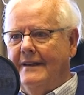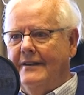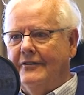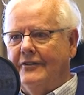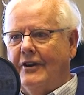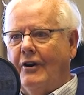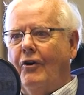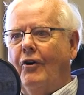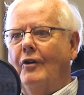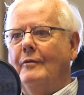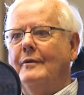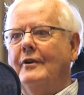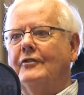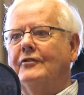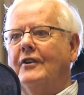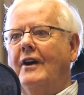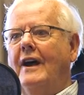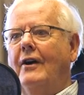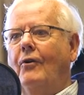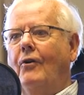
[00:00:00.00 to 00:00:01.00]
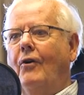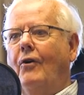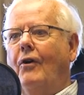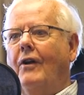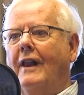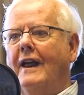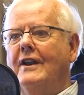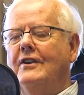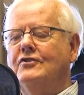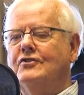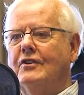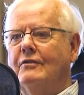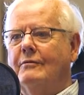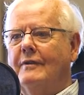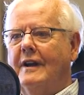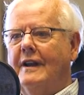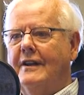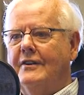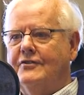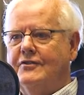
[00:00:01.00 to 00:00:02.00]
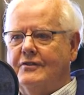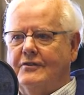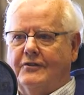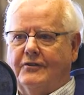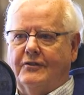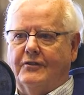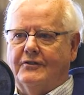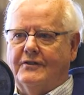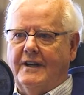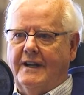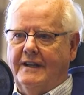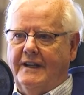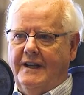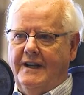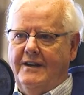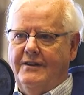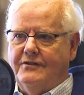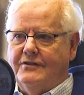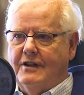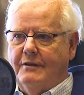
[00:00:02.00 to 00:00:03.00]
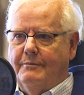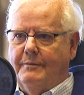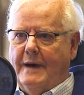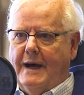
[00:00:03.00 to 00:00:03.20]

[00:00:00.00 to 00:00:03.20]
So almost all ancient religions, you take Egypt,